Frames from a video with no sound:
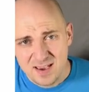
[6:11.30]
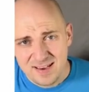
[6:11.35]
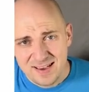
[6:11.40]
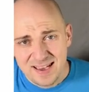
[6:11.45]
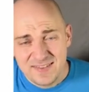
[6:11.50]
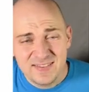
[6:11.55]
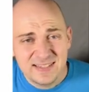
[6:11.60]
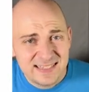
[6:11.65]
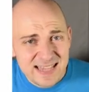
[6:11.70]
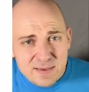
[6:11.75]

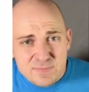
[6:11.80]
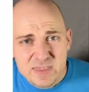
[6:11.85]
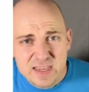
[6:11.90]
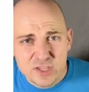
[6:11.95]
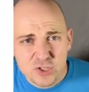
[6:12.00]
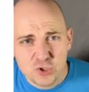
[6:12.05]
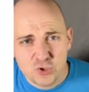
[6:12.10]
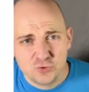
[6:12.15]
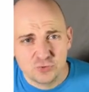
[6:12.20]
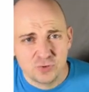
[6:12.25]
And the same thing
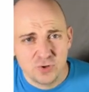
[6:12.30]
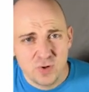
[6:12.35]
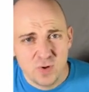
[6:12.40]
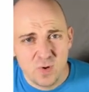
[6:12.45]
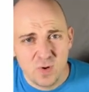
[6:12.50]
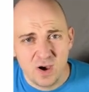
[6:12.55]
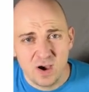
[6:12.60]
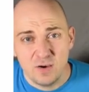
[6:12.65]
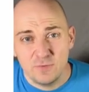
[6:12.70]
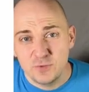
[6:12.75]
is
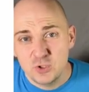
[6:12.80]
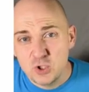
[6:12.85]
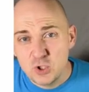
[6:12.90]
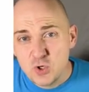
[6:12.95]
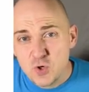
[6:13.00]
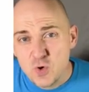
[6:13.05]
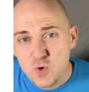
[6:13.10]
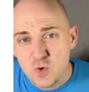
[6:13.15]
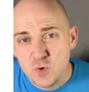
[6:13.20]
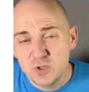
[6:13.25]
true of
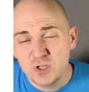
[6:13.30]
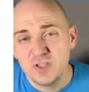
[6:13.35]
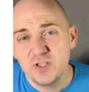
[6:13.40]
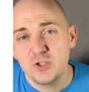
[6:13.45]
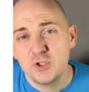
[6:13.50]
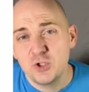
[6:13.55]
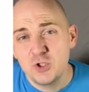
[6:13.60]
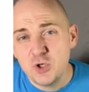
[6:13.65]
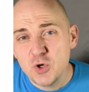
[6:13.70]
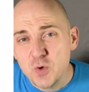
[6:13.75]
2 to the
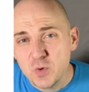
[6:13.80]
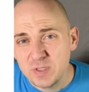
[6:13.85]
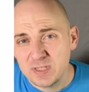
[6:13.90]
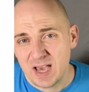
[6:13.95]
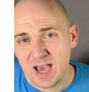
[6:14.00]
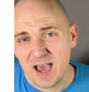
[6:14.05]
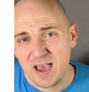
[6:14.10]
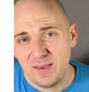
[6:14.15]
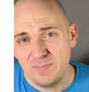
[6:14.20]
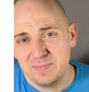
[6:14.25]
2
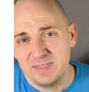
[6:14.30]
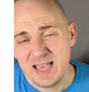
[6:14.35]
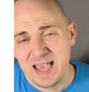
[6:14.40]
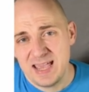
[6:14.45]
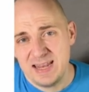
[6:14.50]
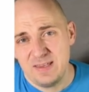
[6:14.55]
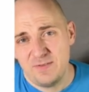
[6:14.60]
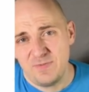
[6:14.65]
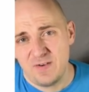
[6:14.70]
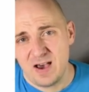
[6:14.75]
times
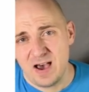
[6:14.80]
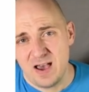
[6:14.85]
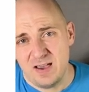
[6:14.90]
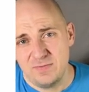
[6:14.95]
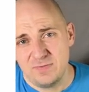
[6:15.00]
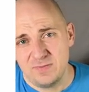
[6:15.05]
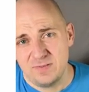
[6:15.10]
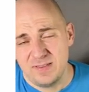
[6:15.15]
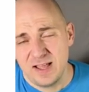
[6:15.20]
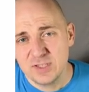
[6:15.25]
85.
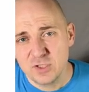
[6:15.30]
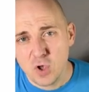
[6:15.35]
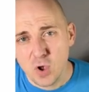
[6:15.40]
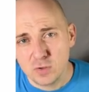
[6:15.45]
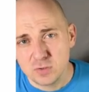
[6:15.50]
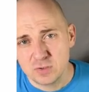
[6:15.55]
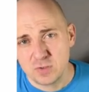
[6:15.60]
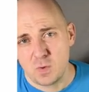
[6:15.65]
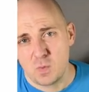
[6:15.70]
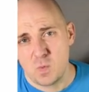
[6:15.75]
That's
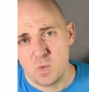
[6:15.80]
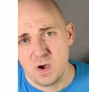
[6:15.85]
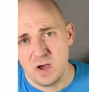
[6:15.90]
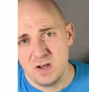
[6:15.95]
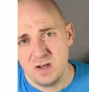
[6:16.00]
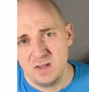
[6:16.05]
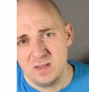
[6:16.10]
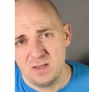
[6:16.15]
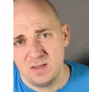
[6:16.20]
also 1.